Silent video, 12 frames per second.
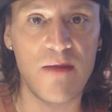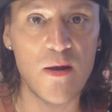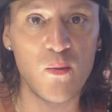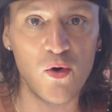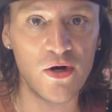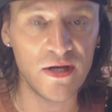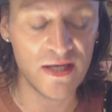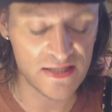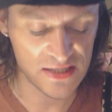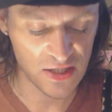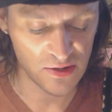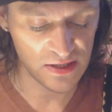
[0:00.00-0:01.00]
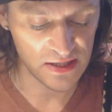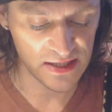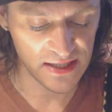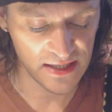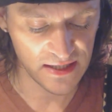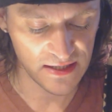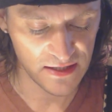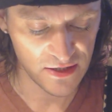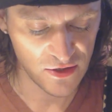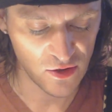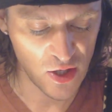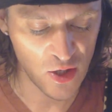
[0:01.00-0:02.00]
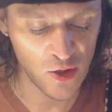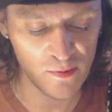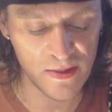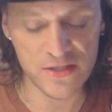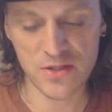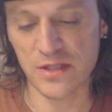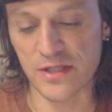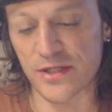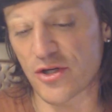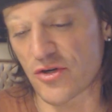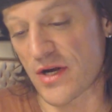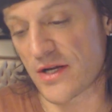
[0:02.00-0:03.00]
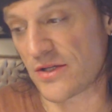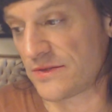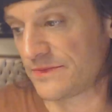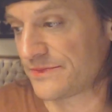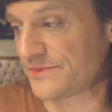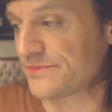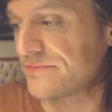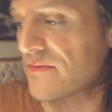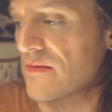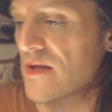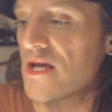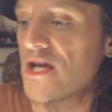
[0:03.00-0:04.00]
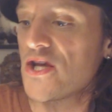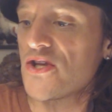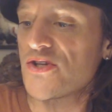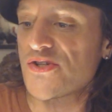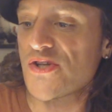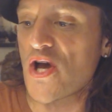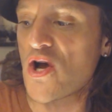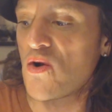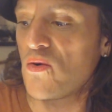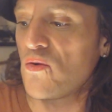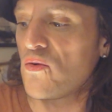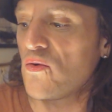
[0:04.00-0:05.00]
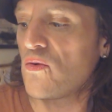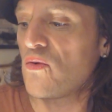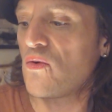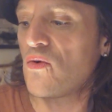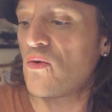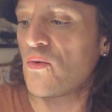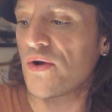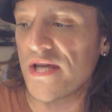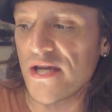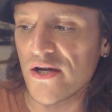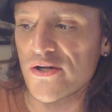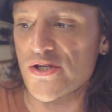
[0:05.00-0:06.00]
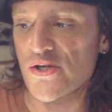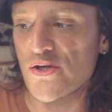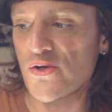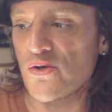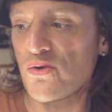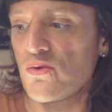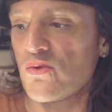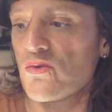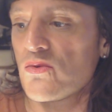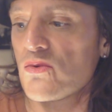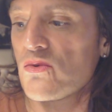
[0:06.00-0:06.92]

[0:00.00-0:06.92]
my work is totally your home and totally your cradle. So we're here to